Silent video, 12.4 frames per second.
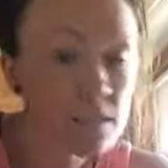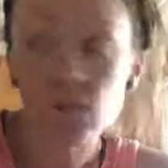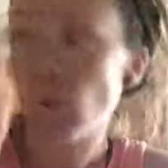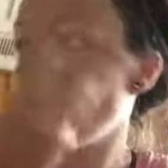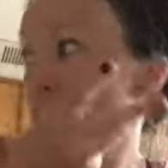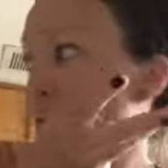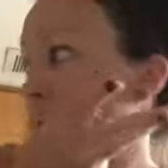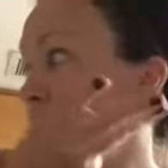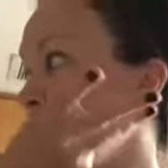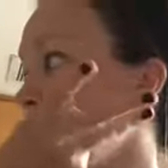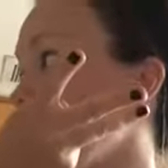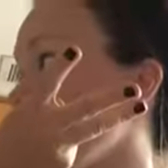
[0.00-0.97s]
is
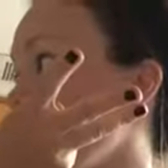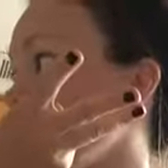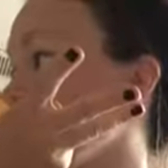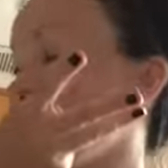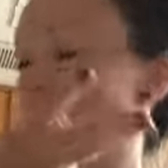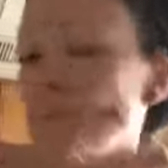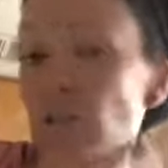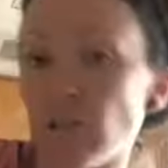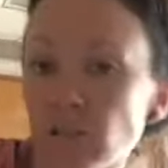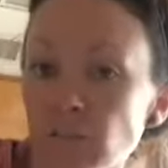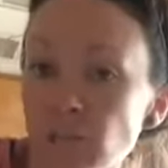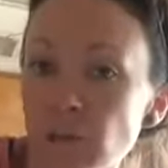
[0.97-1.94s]
three o'clock in the
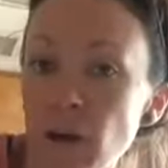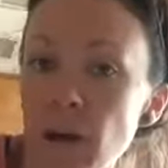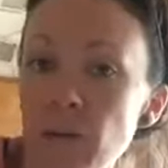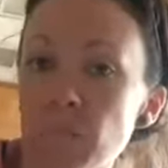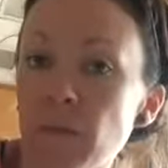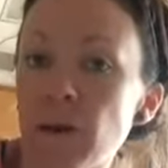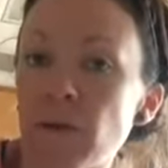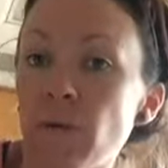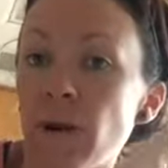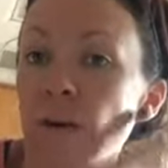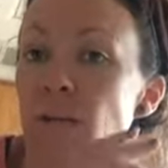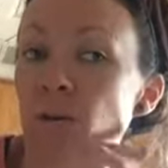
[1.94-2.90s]
afternoon. I'm getting
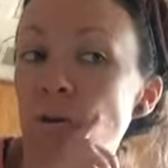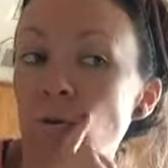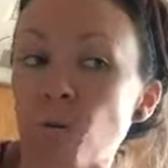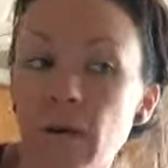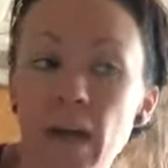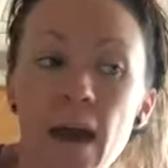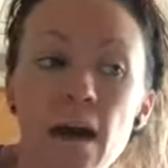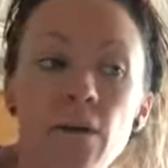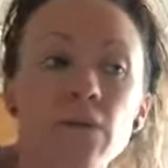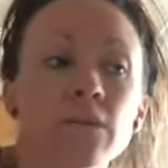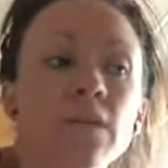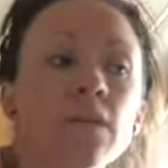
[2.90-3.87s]
ready to go work
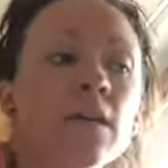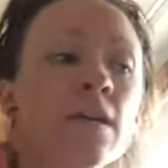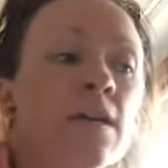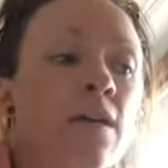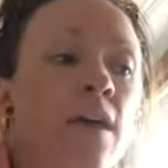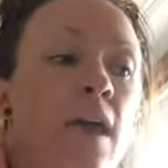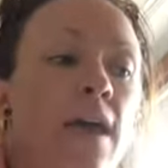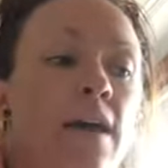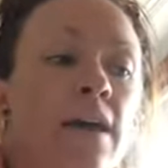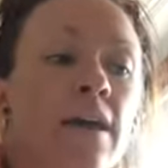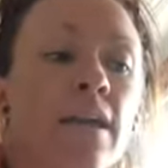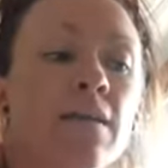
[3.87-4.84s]
out.
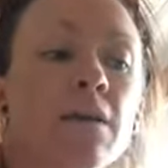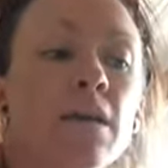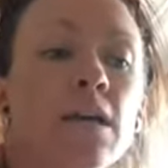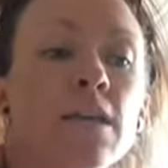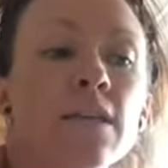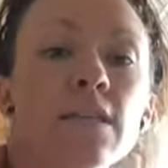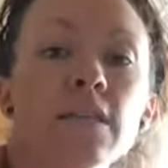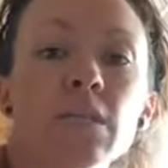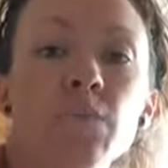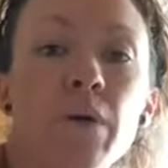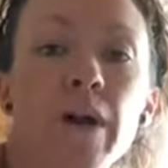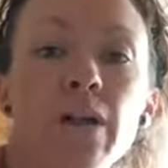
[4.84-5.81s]
And I'm gonna eat
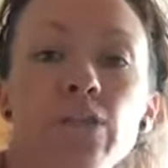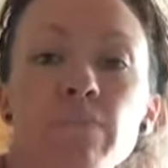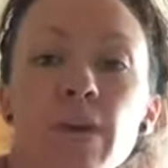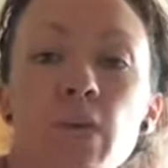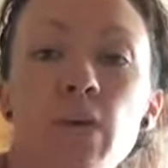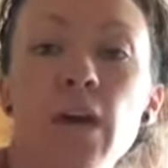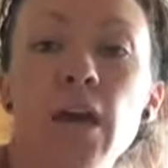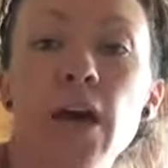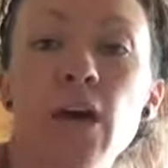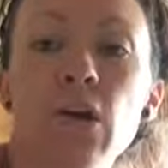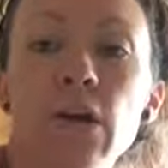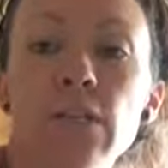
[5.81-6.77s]
this prior to my
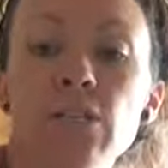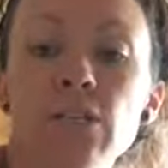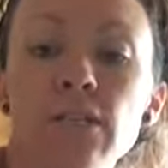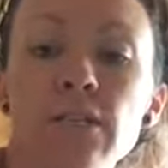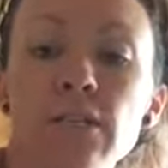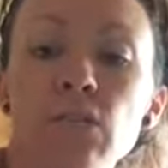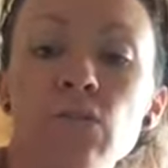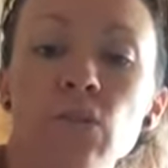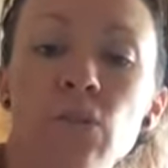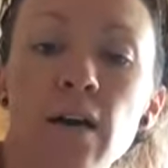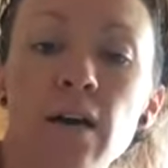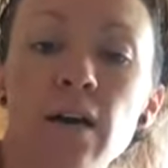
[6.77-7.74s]
workout. It's just two
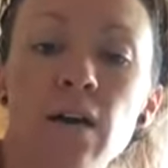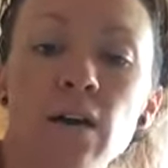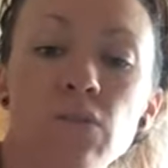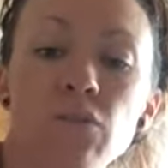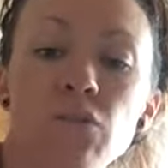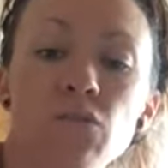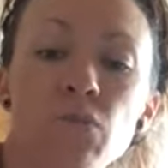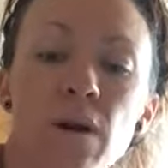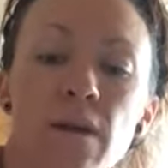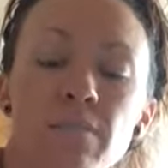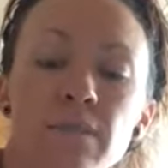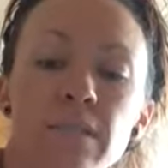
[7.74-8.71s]
cl or two
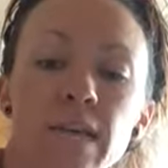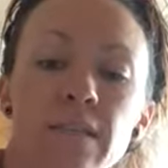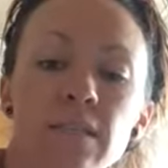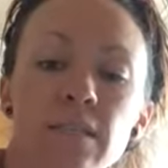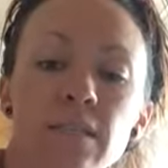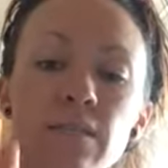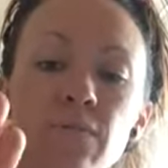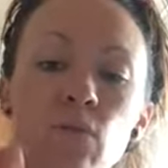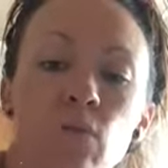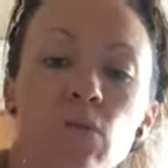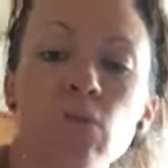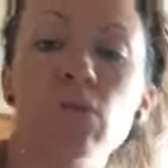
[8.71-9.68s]
um, slices of whole